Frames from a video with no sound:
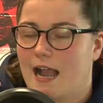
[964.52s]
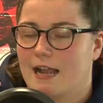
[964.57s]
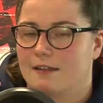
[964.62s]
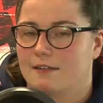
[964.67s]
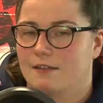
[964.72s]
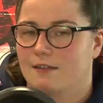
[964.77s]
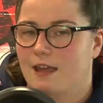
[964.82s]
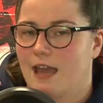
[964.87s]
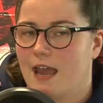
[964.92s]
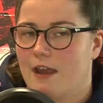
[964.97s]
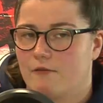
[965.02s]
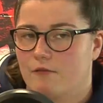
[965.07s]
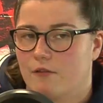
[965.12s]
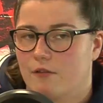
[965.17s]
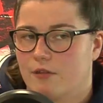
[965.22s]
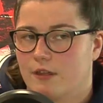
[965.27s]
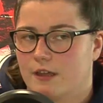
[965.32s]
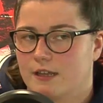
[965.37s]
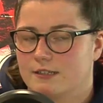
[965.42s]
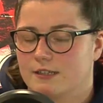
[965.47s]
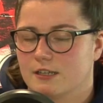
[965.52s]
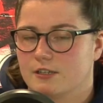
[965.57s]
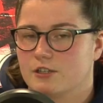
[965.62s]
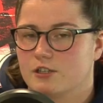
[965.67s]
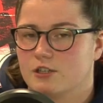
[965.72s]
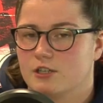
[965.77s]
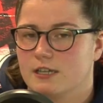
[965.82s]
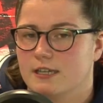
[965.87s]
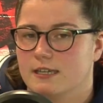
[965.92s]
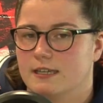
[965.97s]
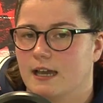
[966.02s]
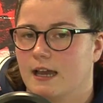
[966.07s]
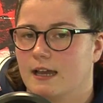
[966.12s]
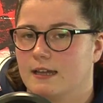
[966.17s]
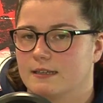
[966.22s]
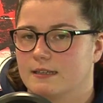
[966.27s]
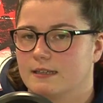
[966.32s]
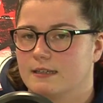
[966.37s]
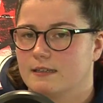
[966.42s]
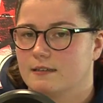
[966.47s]
and everyone thinks that she
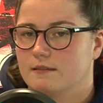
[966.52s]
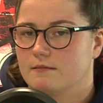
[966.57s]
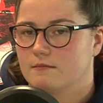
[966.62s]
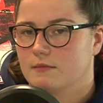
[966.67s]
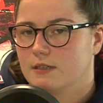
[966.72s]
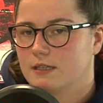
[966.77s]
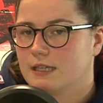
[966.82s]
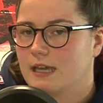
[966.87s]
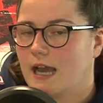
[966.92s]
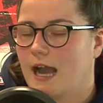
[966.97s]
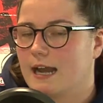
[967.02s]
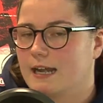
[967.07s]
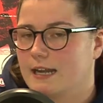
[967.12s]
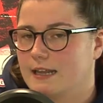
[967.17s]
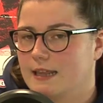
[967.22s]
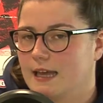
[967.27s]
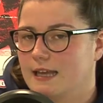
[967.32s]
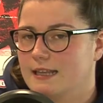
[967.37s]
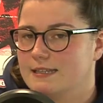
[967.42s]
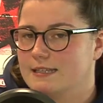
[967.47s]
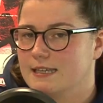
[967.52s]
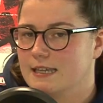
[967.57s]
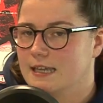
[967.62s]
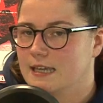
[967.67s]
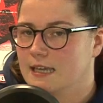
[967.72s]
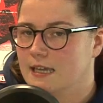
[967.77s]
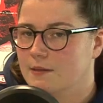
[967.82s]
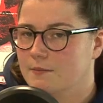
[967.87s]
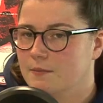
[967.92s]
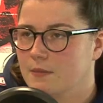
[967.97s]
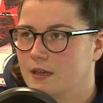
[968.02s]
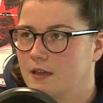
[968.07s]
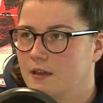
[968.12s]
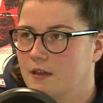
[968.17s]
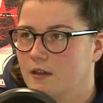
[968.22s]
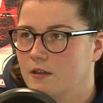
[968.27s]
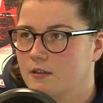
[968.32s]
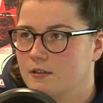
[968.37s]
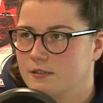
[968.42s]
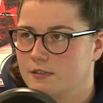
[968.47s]
can carry that team
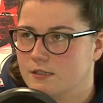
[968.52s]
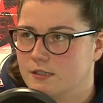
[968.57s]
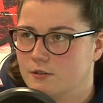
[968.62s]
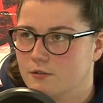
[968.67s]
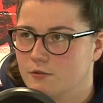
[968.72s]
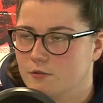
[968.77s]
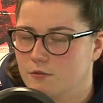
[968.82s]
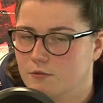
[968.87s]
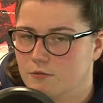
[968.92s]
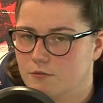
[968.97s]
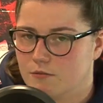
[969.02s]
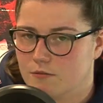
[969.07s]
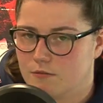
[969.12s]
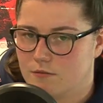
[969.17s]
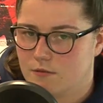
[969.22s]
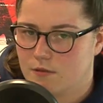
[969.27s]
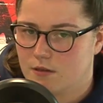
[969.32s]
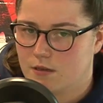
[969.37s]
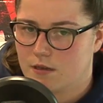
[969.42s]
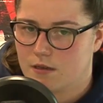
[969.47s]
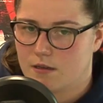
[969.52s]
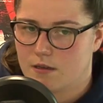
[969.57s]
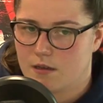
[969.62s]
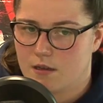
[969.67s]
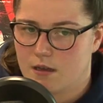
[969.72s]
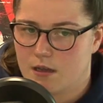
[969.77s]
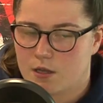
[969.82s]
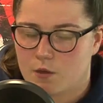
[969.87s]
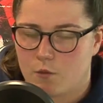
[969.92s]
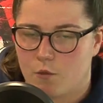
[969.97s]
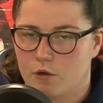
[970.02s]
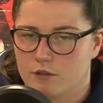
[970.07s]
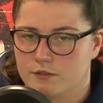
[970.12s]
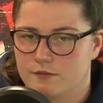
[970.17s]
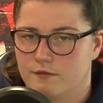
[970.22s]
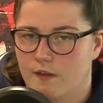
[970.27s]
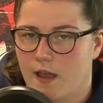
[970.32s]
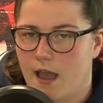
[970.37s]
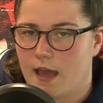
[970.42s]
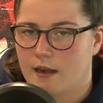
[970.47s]
to a
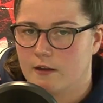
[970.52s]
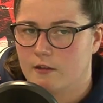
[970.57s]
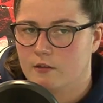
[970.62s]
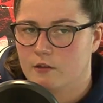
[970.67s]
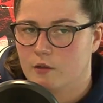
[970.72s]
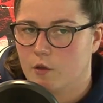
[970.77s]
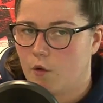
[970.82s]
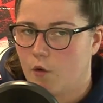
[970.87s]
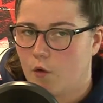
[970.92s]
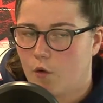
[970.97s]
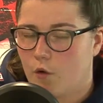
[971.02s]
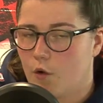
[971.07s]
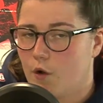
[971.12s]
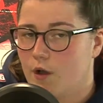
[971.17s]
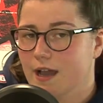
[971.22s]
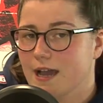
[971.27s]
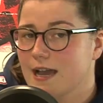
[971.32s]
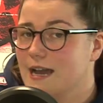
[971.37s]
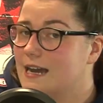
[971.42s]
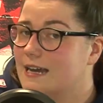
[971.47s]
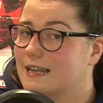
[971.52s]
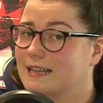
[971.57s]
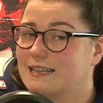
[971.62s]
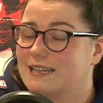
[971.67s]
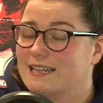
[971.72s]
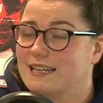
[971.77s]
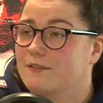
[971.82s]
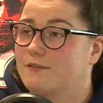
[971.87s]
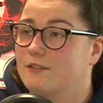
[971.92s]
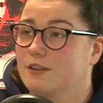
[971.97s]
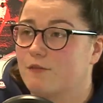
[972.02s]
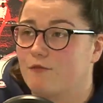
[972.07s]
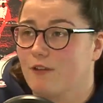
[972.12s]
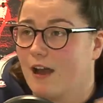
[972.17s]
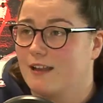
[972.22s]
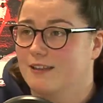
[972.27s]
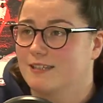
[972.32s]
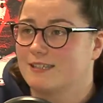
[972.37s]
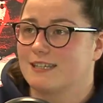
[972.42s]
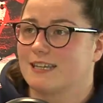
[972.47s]
quarter-final or even the
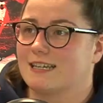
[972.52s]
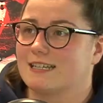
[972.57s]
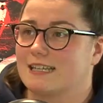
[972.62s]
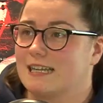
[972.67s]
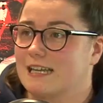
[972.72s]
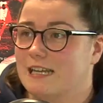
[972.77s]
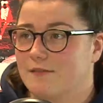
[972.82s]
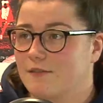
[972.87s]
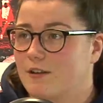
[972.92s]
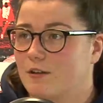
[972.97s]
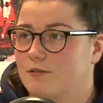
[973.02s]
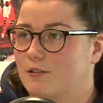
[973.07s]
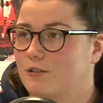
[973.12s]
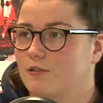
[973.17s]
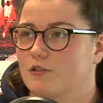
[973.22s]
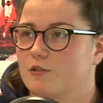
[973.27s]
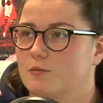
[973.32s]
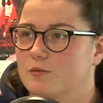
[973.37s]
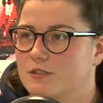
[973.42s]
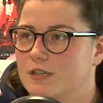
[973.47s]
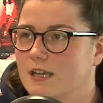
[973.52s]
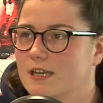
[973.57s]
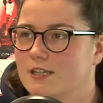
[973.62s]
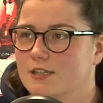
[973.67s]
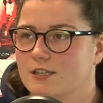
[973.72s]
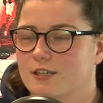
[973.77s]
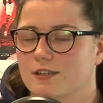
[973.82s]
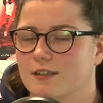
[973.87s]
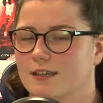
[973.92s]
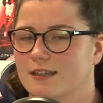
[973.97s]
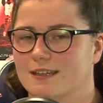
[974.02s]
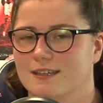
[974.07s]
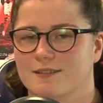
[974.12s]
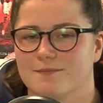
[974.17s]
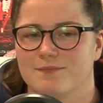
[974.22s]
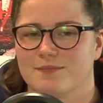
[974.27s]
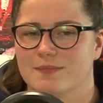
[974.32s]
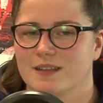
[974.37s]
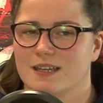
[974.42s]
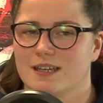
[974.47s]
round of 16, even out the group stages, you're thinking,